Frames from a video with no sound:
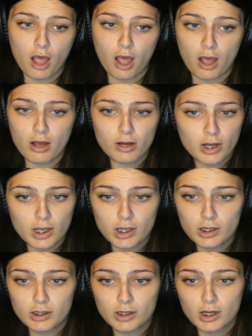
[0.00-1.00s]
Okay.
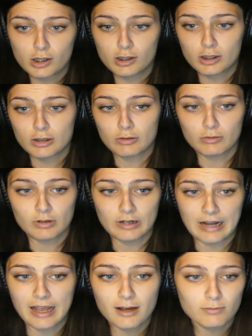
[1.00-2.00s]

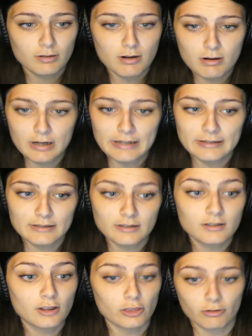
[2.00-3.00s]
Now we're going in
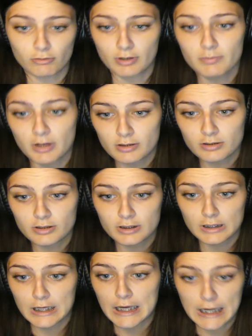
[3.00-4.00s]
three months
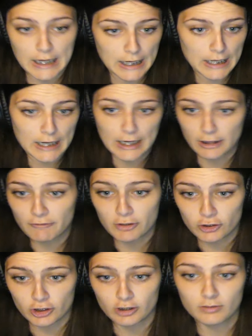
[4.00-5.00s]
in the
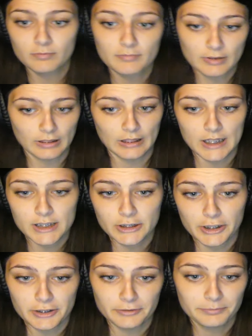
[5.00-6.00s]
future. Let's
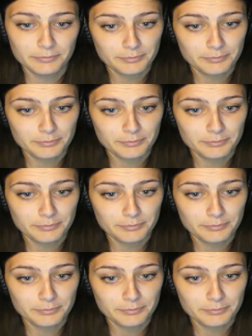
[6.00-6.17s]
go.